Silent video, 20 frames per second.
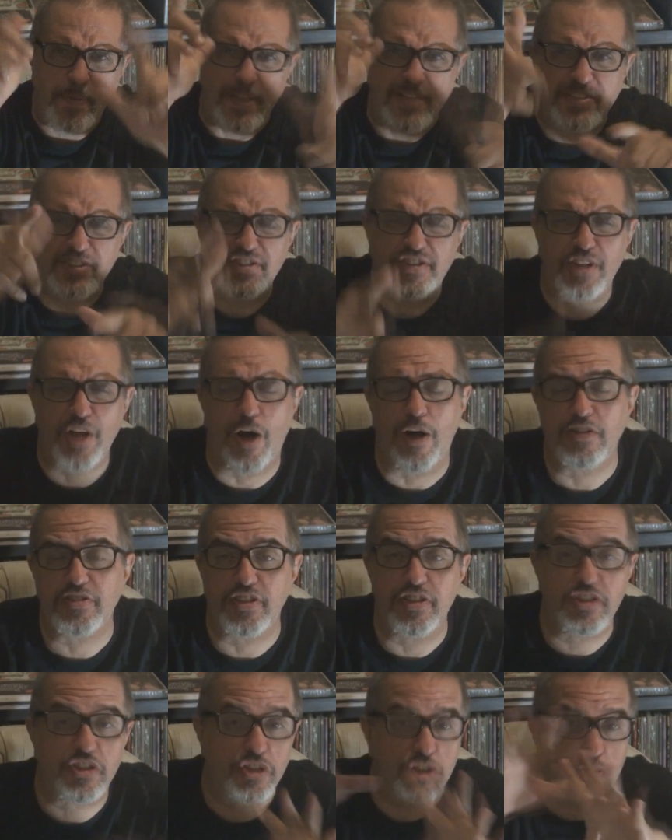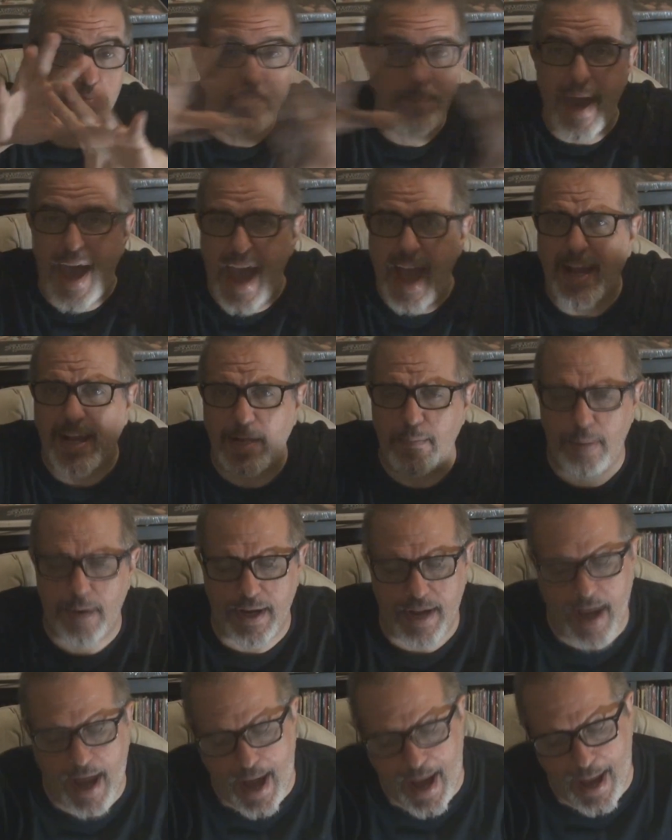Pizza Skulls and smack them
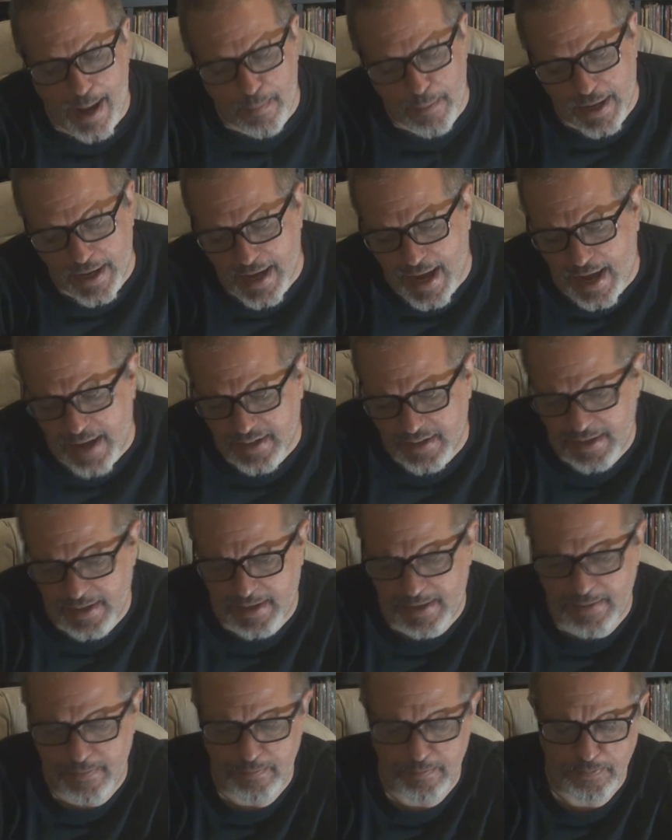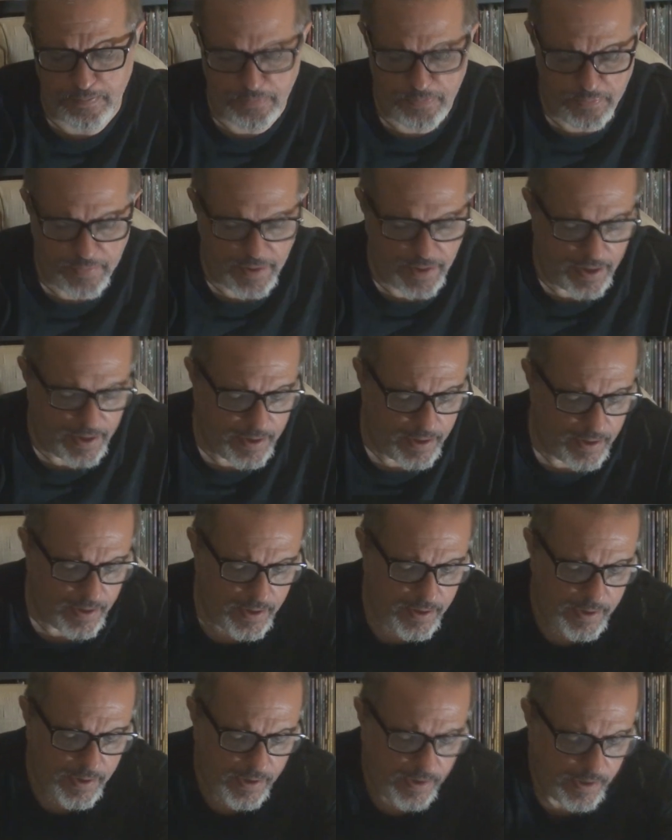a gob. I got a, uh,
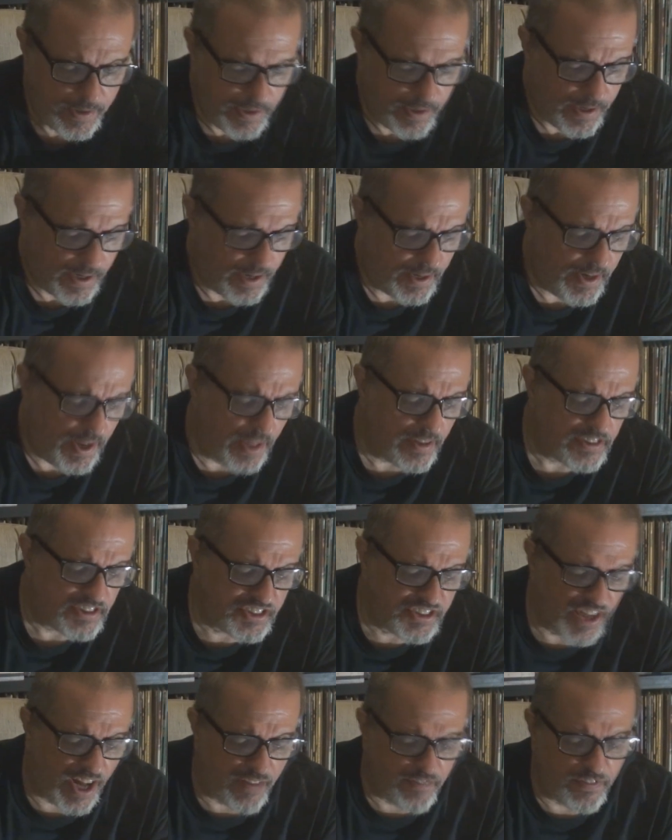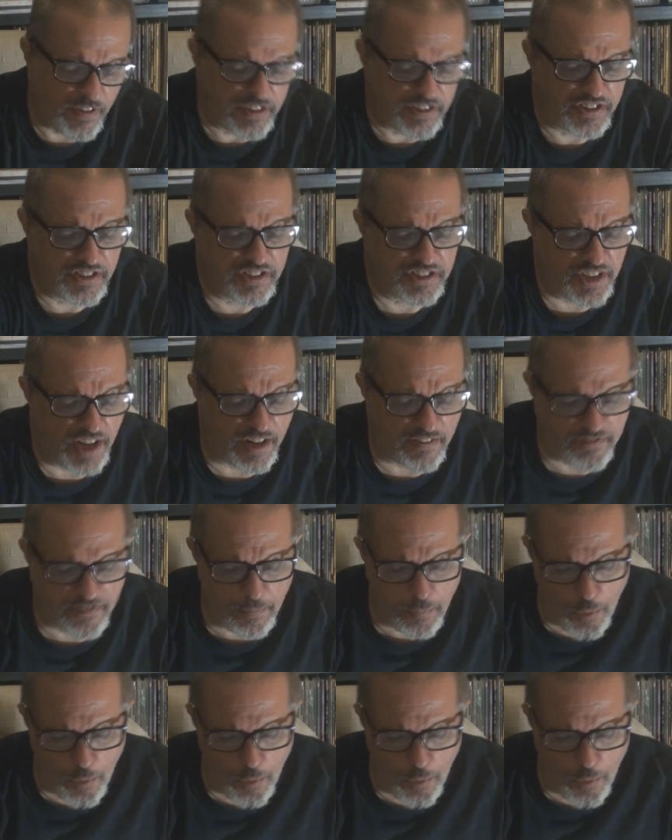another suck versus suck